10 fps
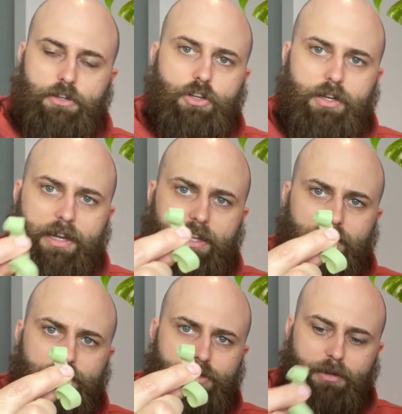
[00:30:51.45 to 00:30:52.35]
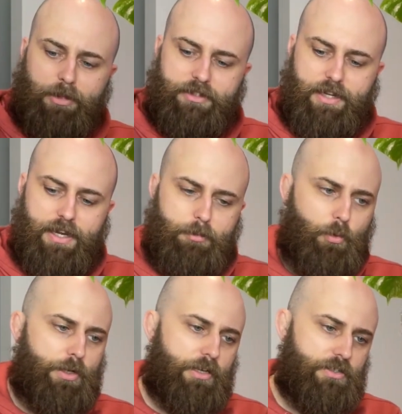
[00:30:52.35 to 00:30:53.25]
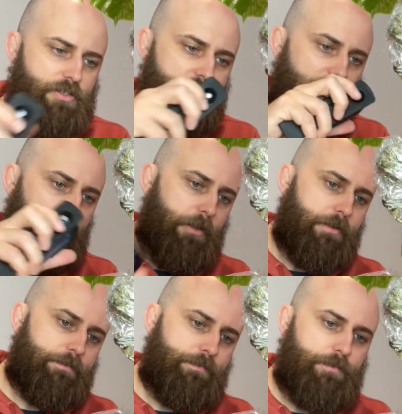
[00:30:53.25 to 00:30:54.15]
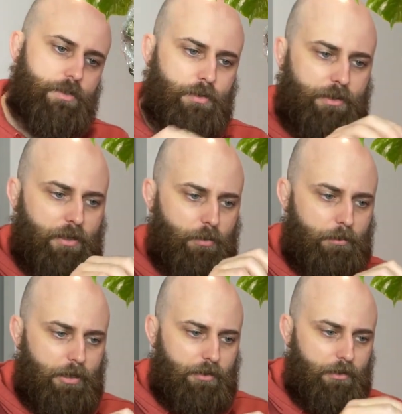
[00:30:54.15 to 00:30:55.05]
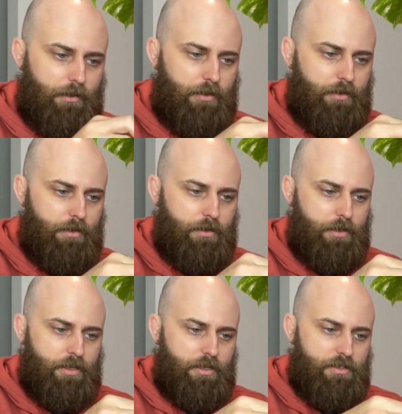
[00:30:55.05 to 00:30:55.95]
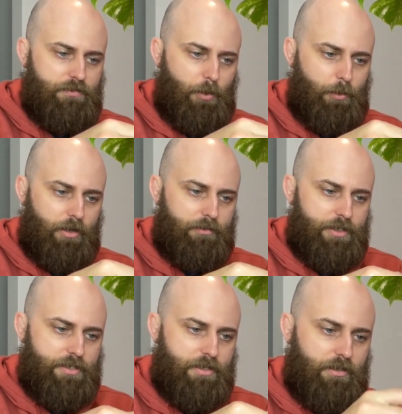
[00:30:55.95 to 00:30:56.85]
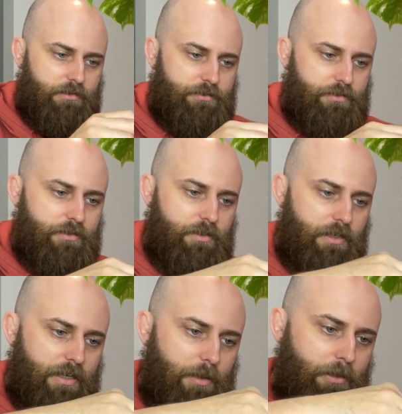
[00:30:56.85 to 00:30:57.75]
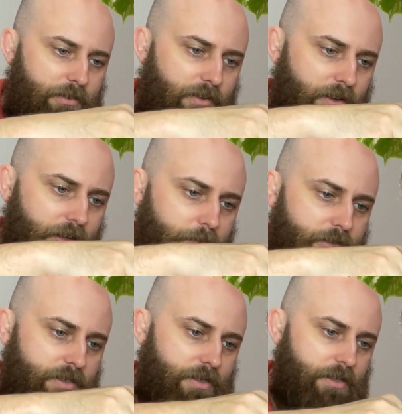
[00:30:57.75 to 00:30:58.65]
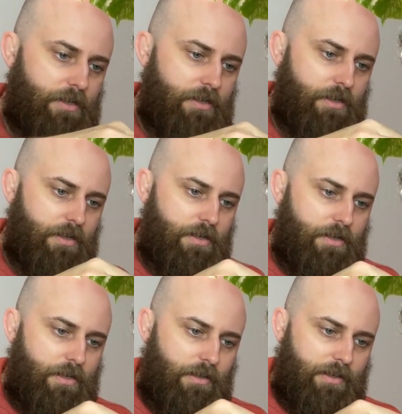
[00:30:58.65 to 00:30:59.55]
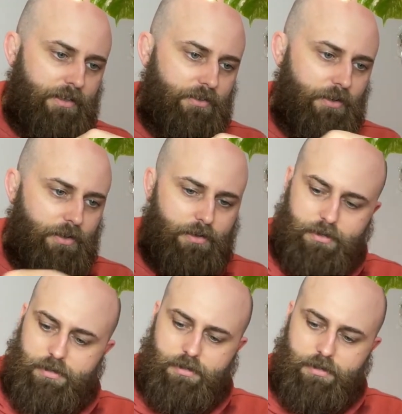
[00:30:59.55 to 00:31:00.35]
you could either use some of the tape or you could just staple it. So I think what I'm going to do is fold it over itself a couple of times, like so,